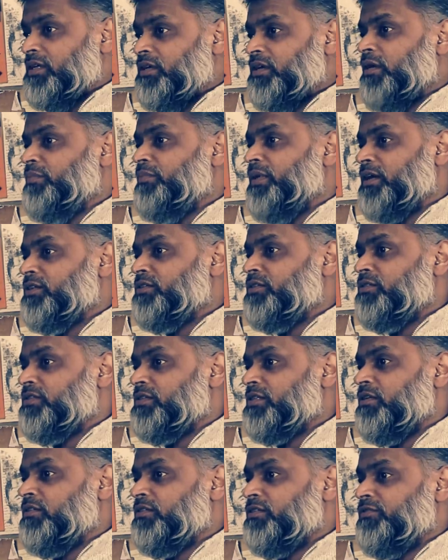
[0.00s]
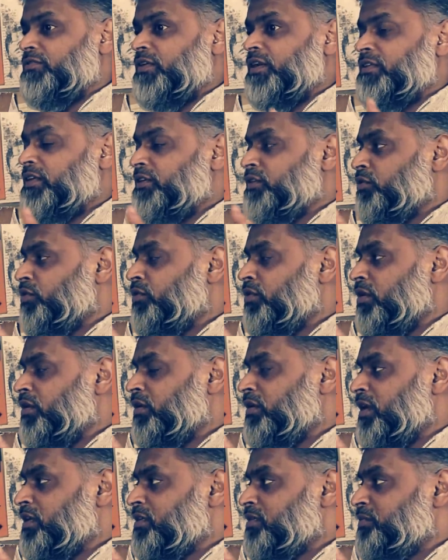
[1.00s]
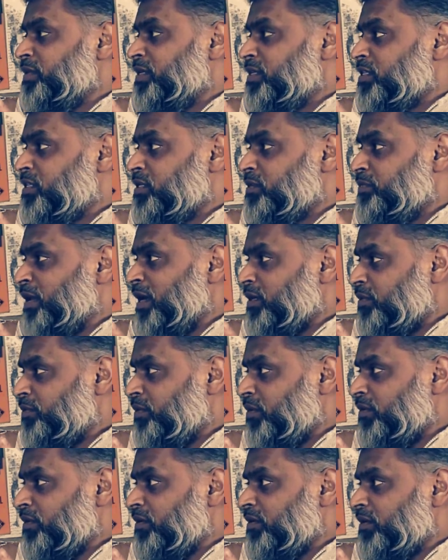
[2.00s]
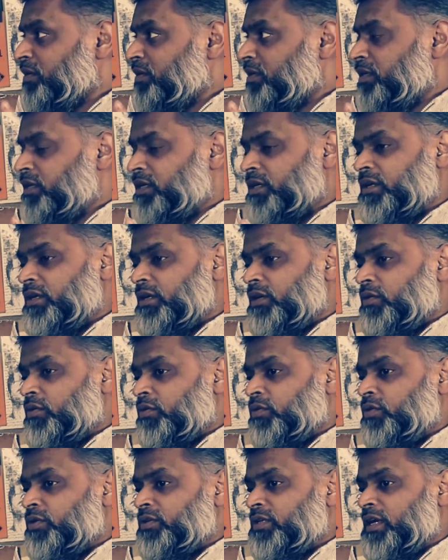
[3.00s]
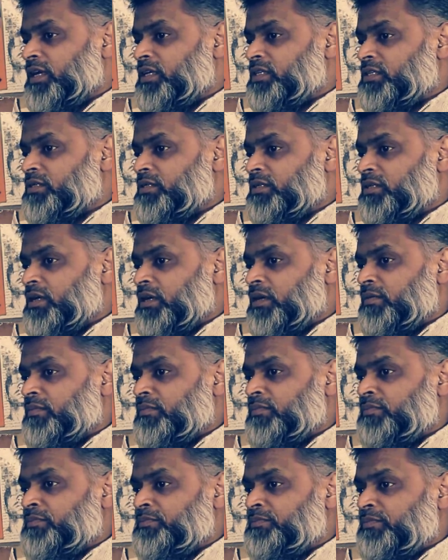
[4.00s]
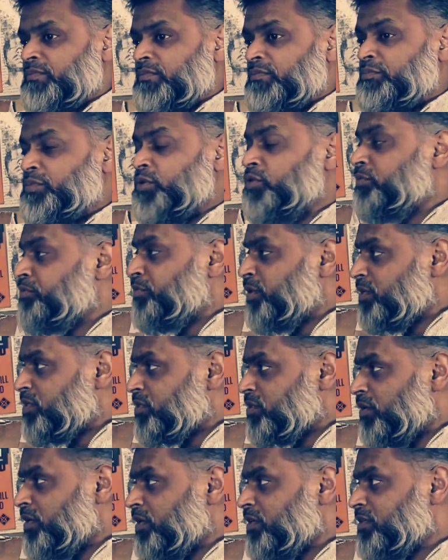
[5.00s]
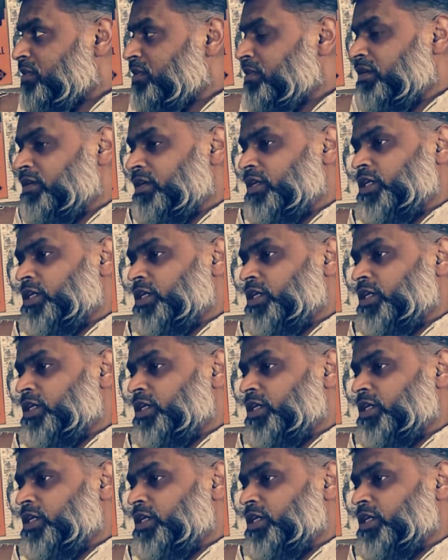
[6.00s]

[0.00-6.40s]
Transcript: You come back to your cell to find that the Quran has been spat upon, or it has boot prints on it.